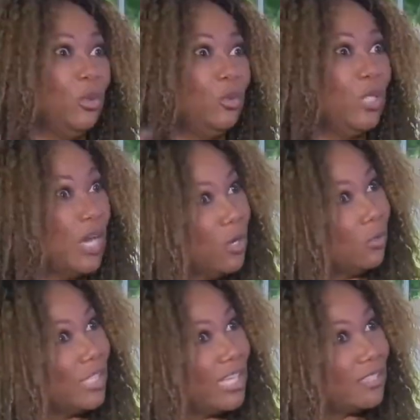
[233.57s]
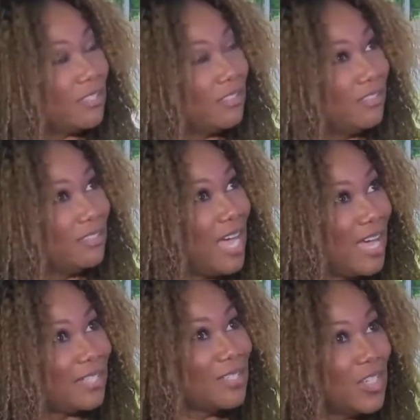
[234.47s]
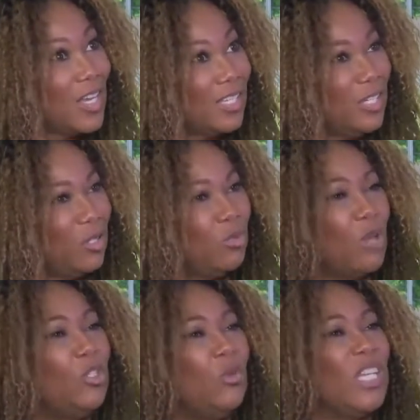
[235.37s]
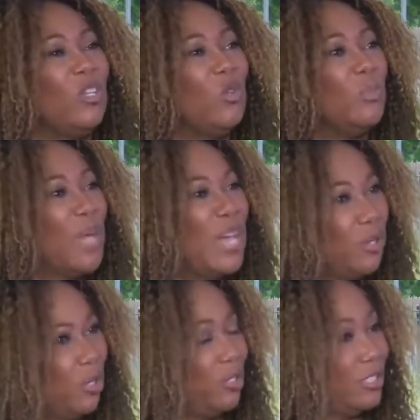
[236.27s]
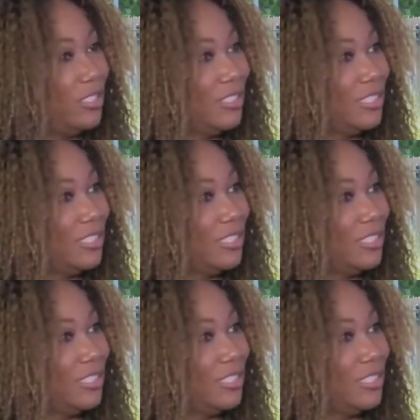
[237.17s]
you know that God is telling you, no, you can do it better.